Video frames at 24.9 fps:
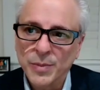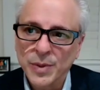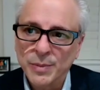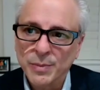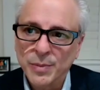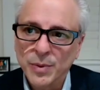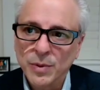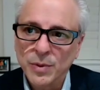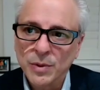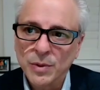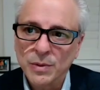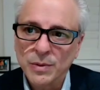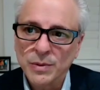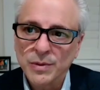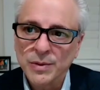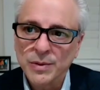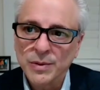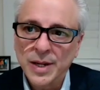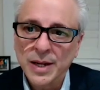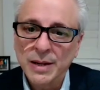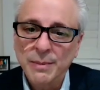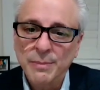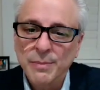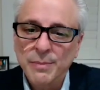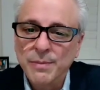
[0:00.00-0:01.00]
people
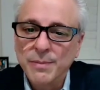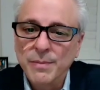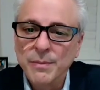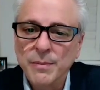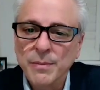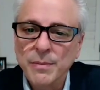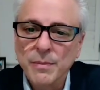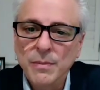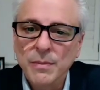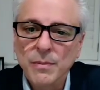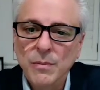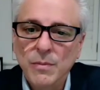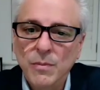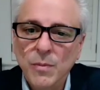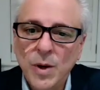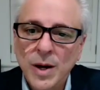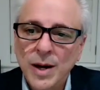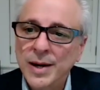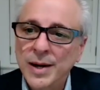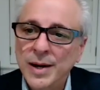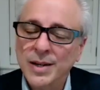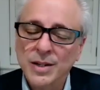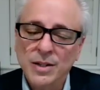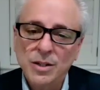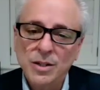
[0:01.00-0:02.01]
not
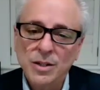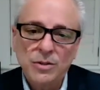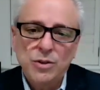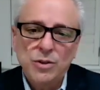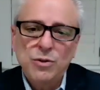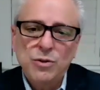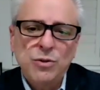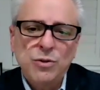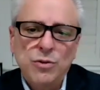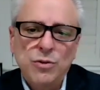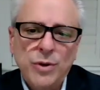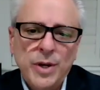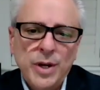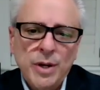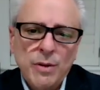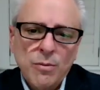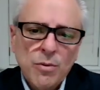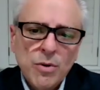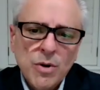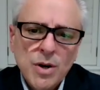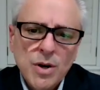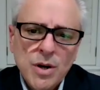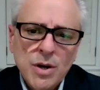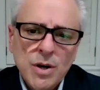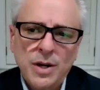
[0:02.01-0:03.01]
wanting to do great
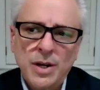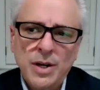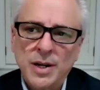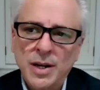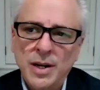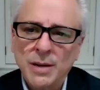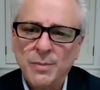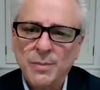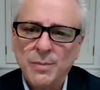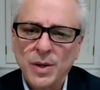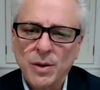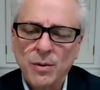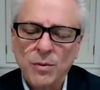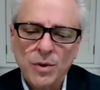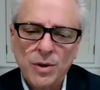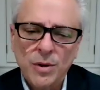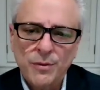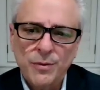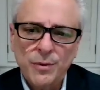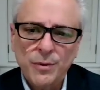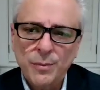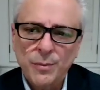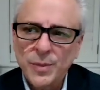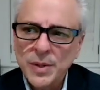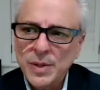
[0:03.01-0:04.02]
work and not being
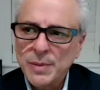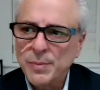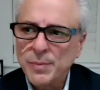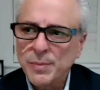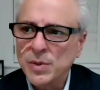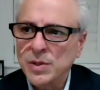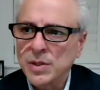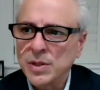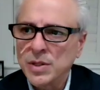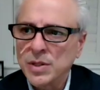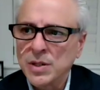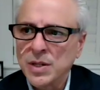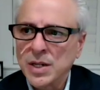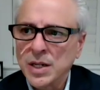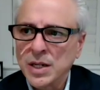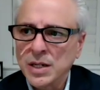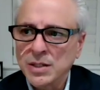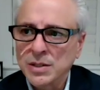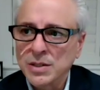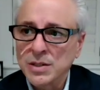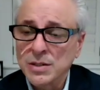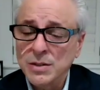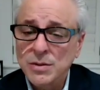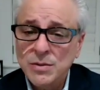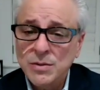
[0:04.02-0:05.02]
wonderful people and
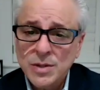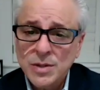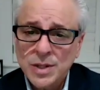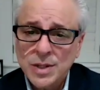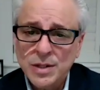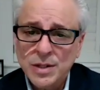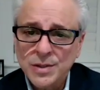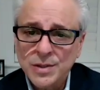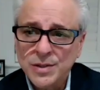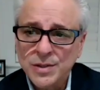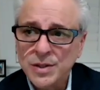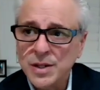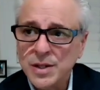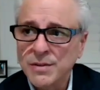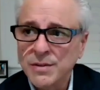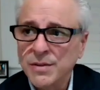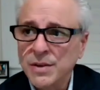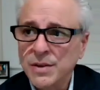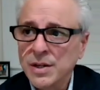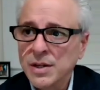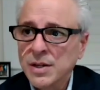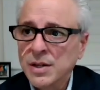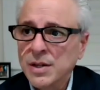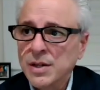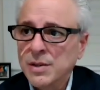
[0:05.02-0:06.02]
actually doing good stuff.
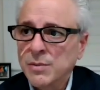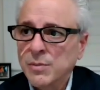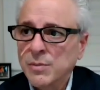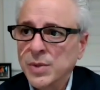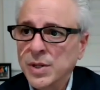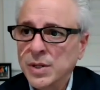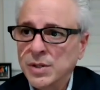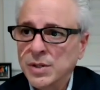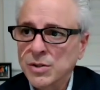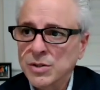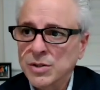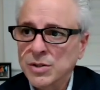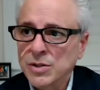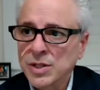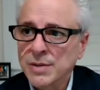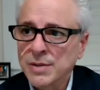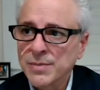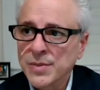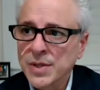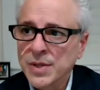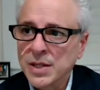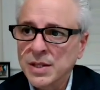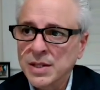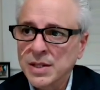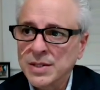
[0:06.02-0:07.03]
But there's
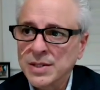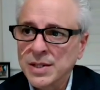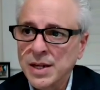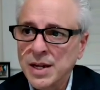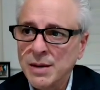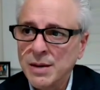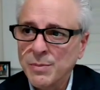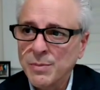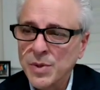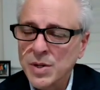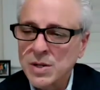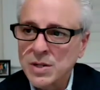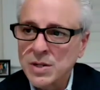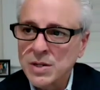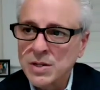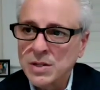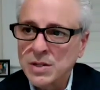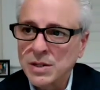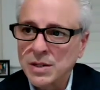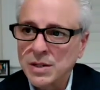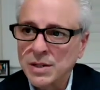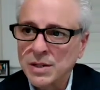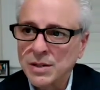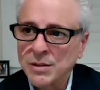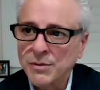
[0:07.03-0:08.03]
something that's
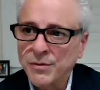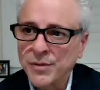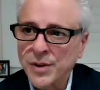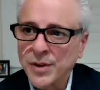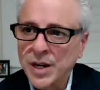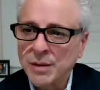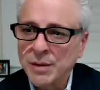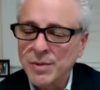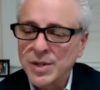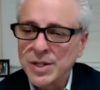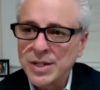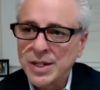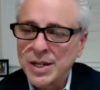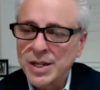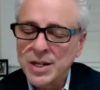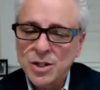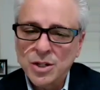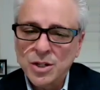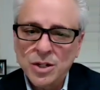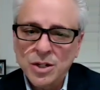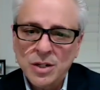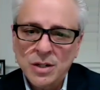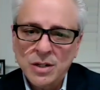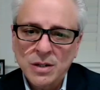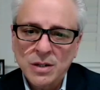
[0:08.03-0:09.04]
happened in the
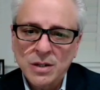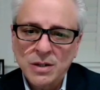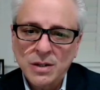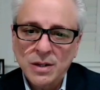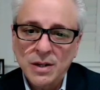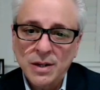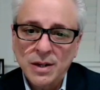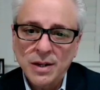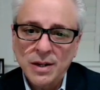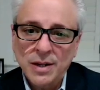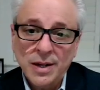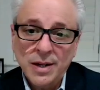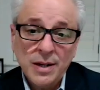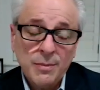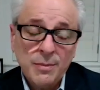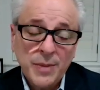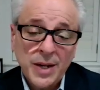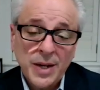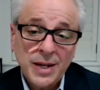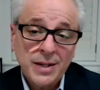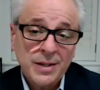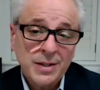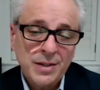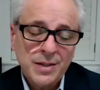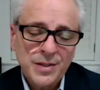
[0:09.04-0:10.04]
fragmentation, again,
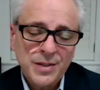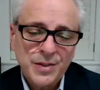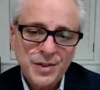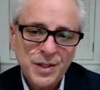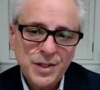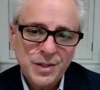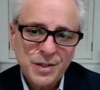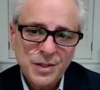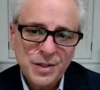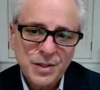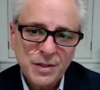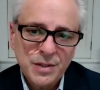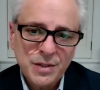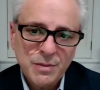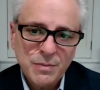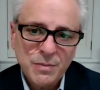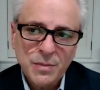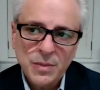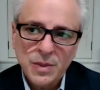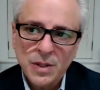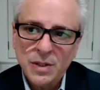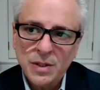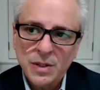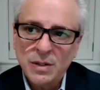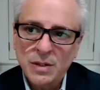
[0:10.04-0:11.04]
back to the
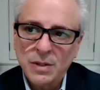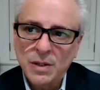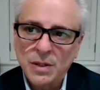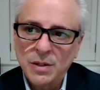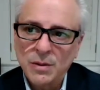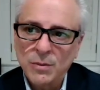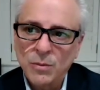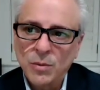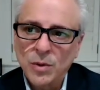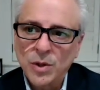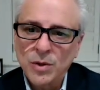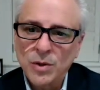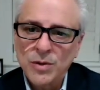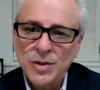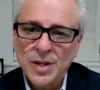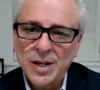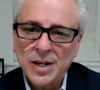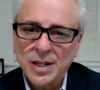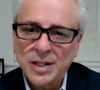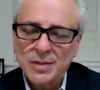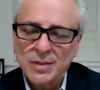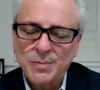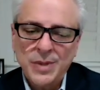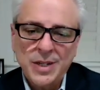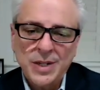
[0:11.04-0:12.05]
system and what are
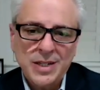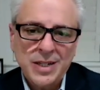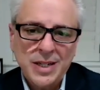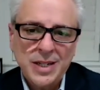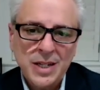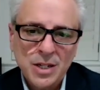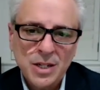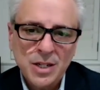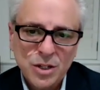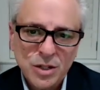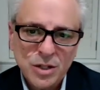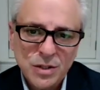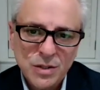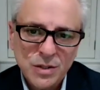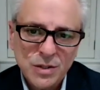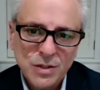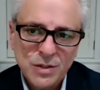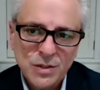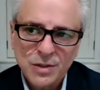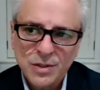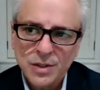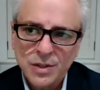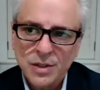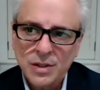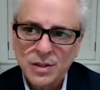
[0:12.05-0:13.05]
the
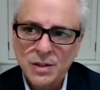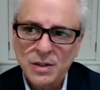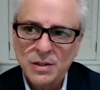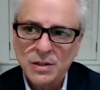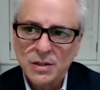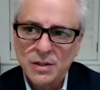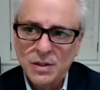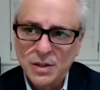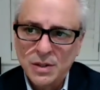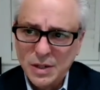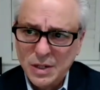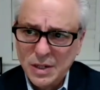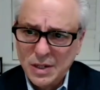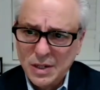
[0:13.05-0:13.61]
expectations. And